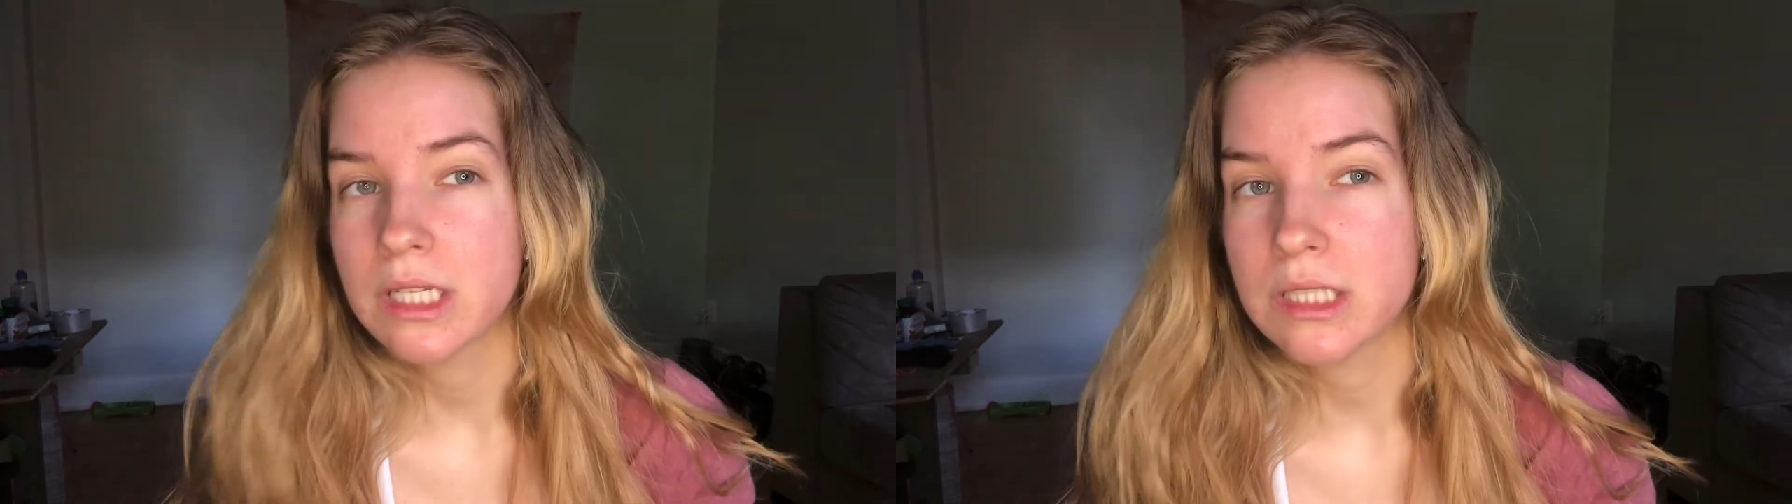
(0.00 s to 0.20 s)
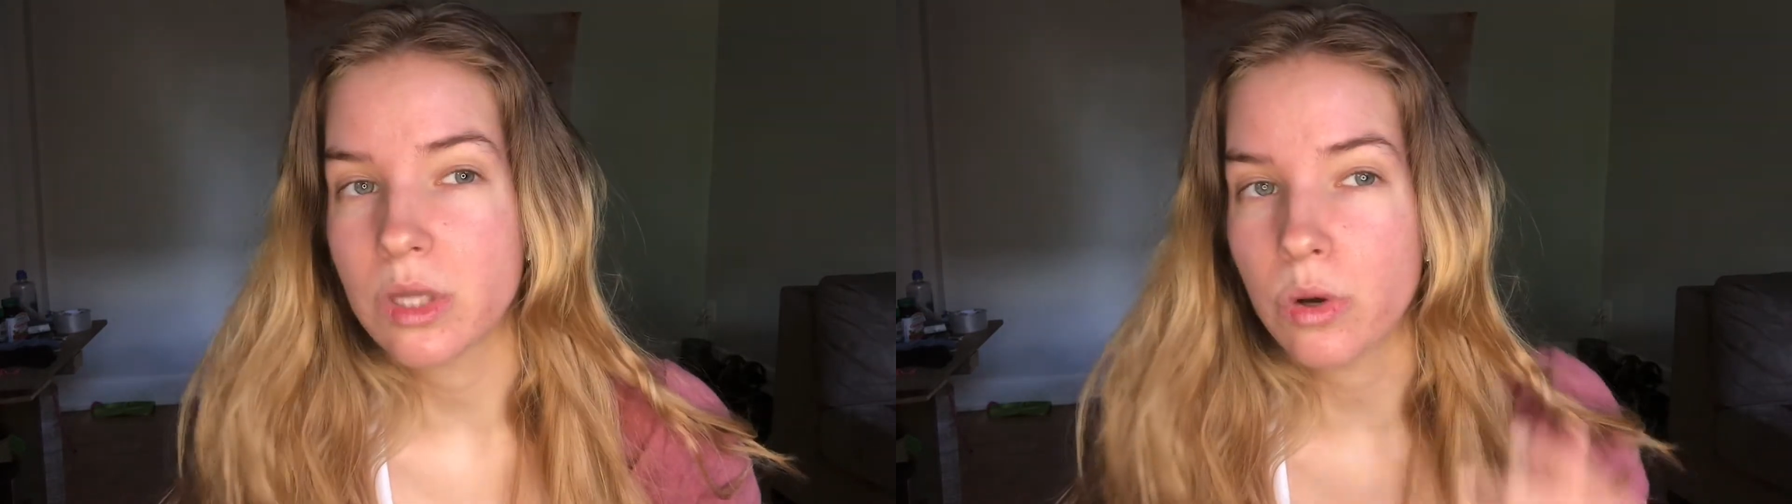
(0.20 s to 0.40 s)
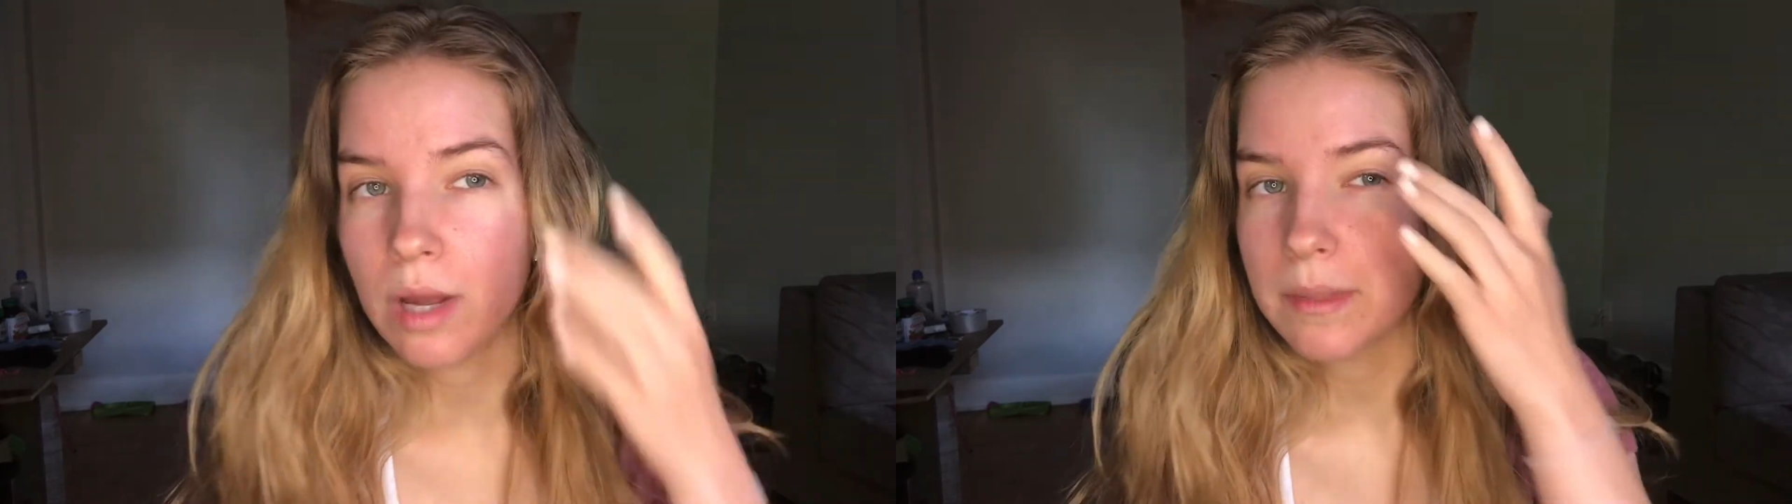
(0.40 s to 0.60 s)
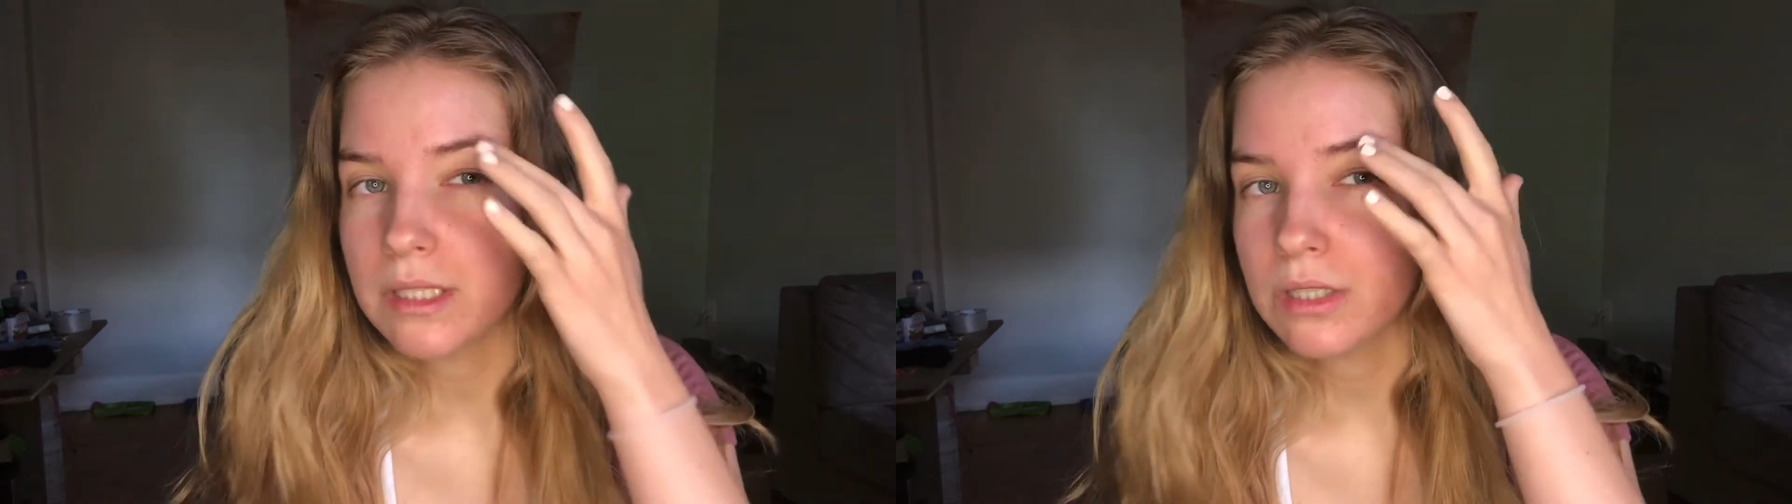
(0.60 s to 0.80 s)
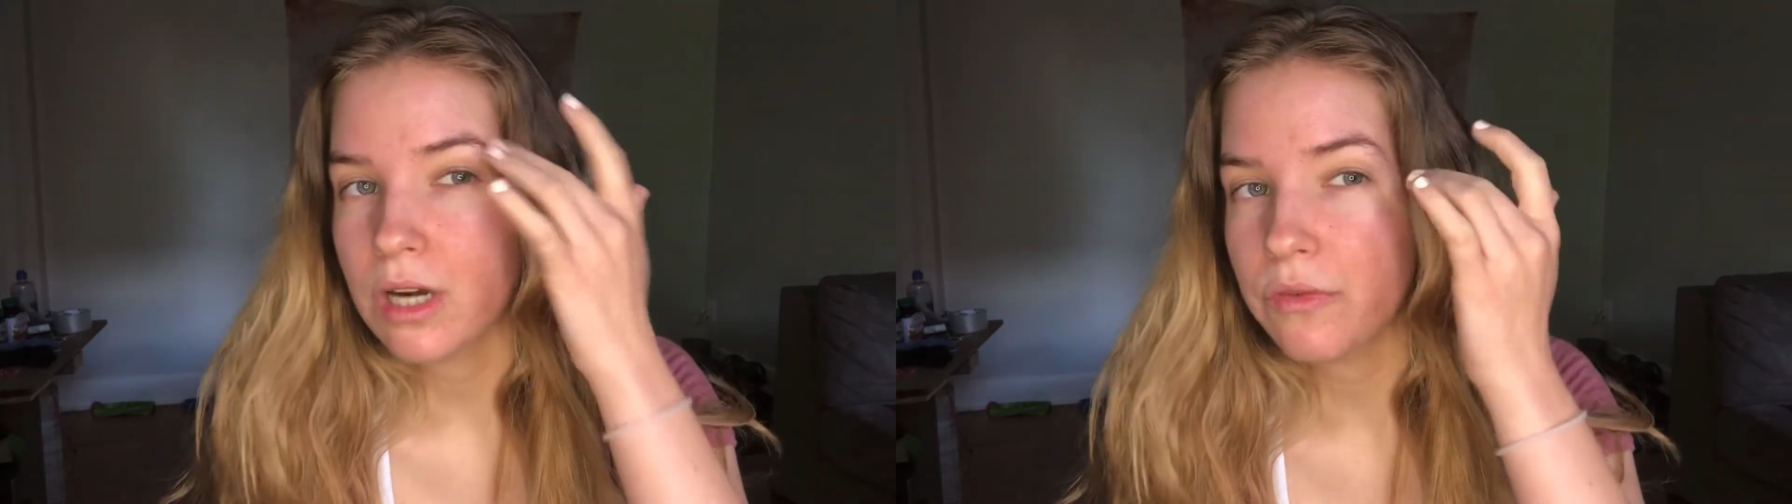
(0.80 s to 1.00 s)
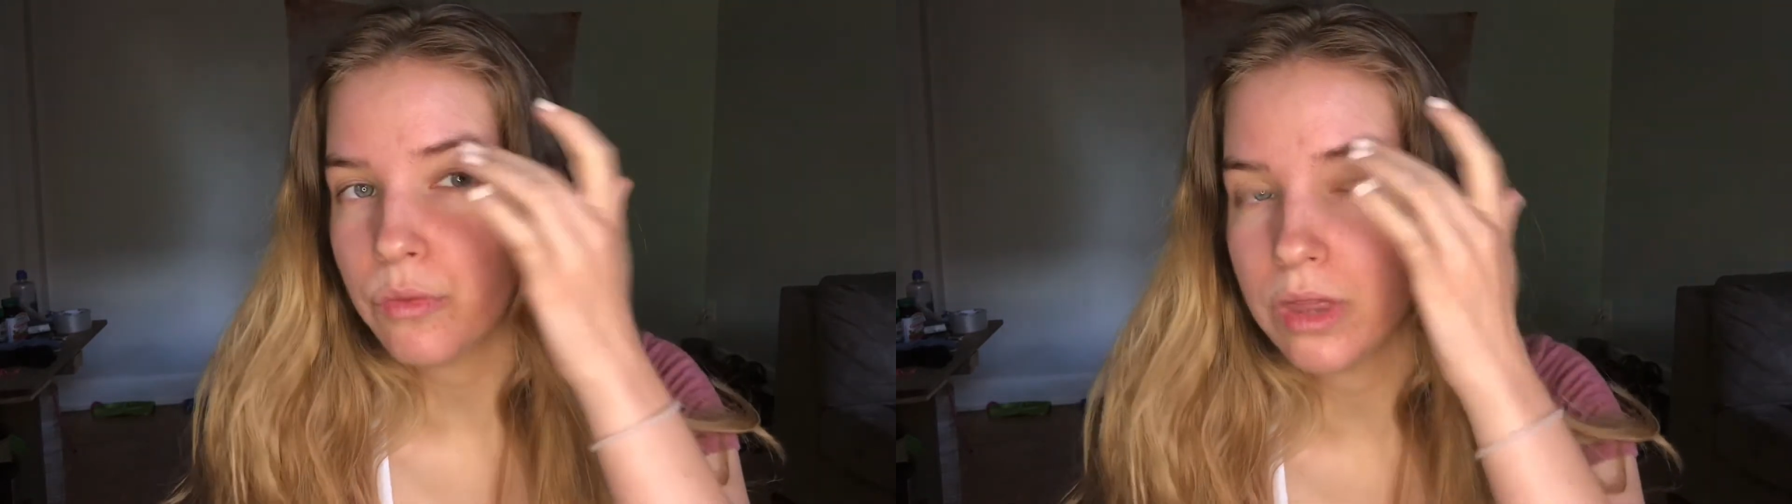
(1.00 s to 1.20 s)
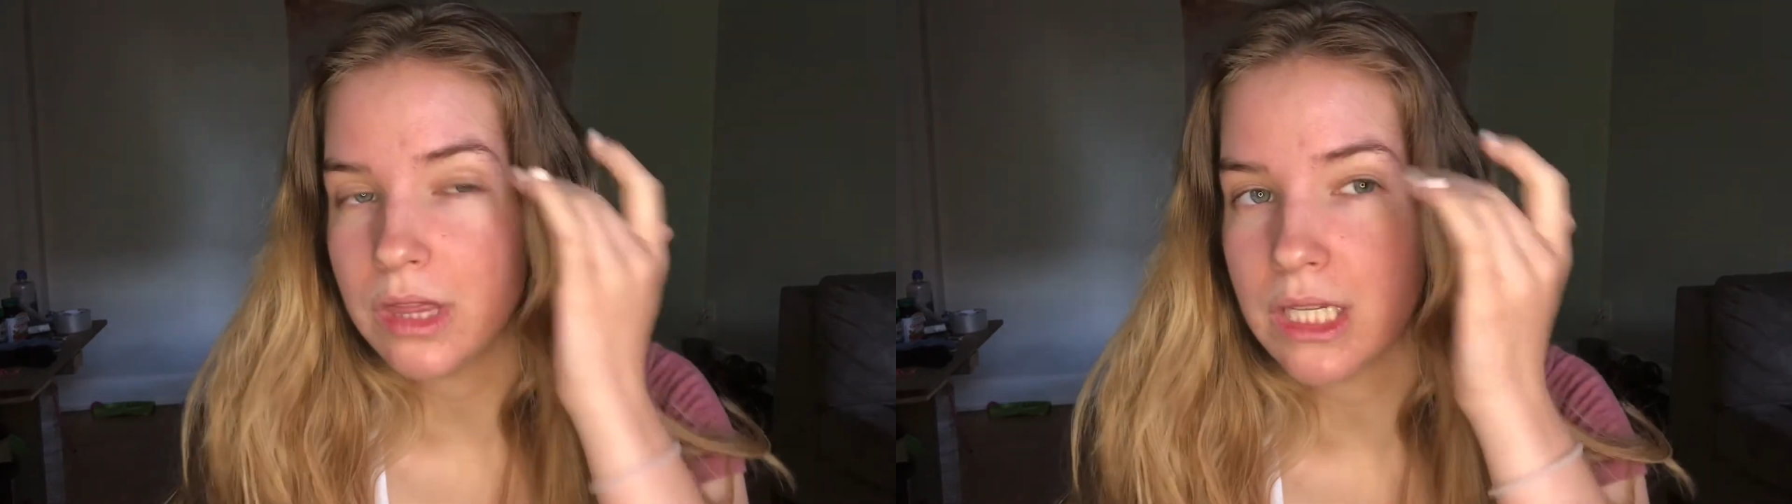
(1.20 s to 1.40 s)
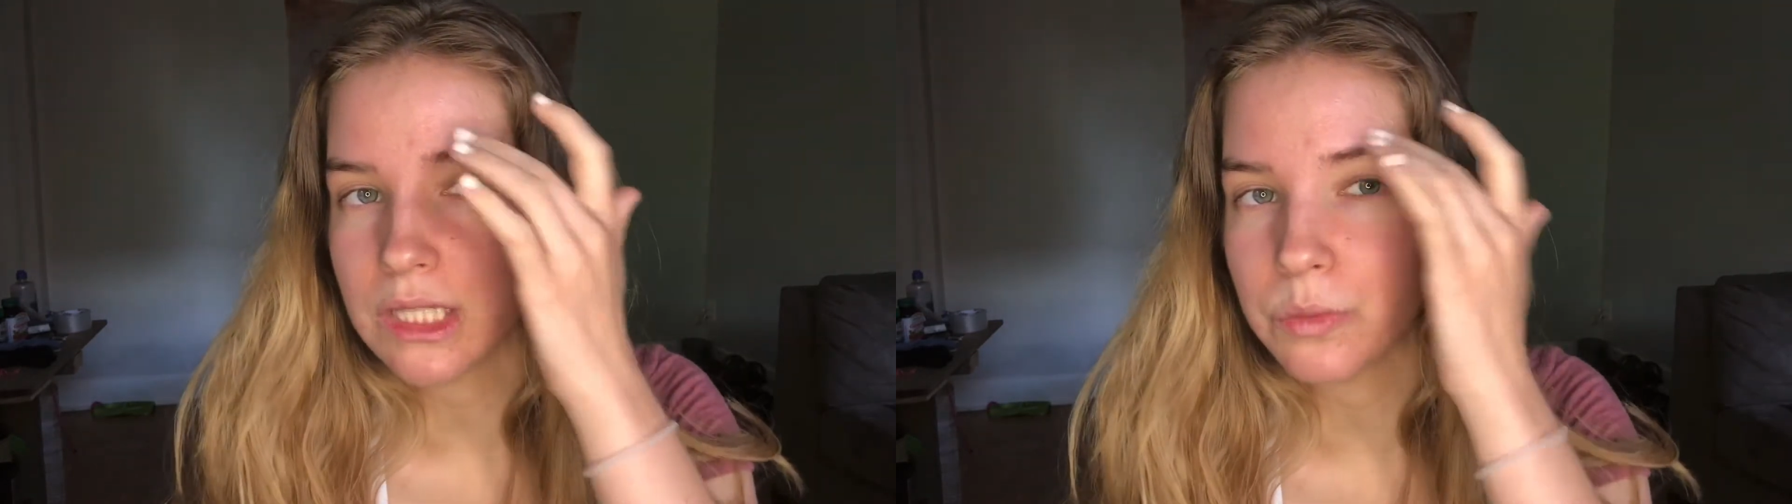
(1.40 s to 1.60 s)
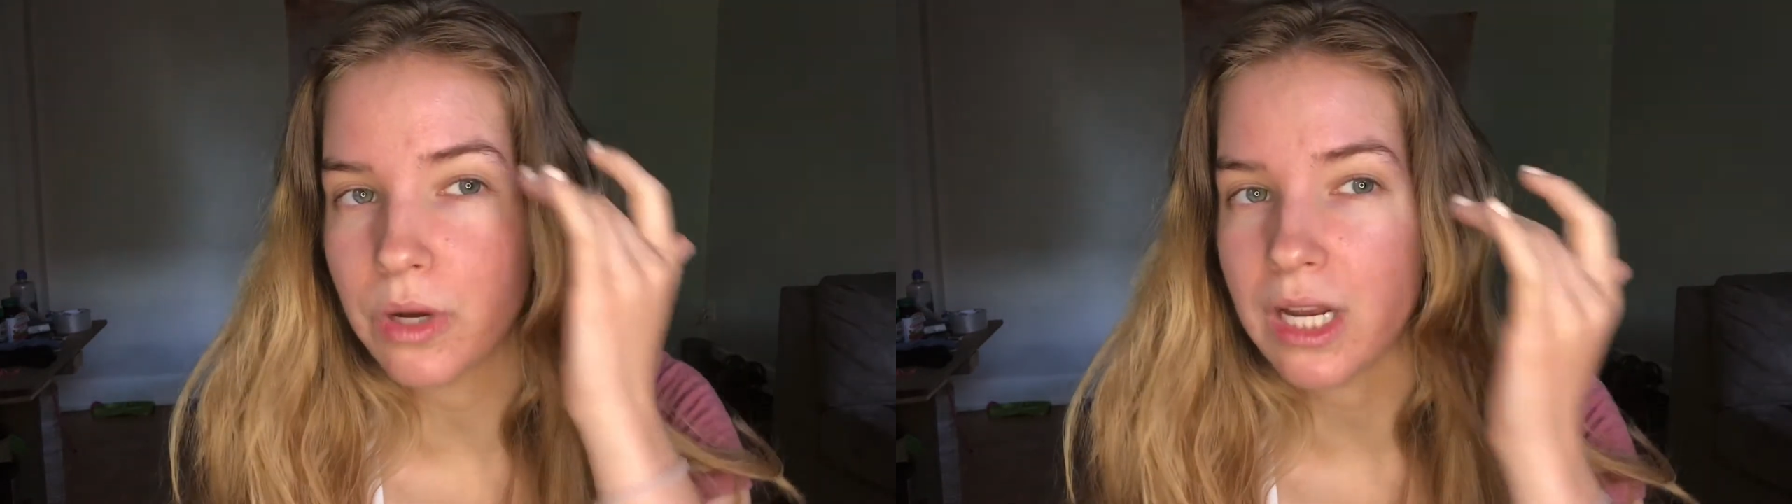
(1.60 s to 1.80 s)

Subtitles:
So I'm gonna start off with this one,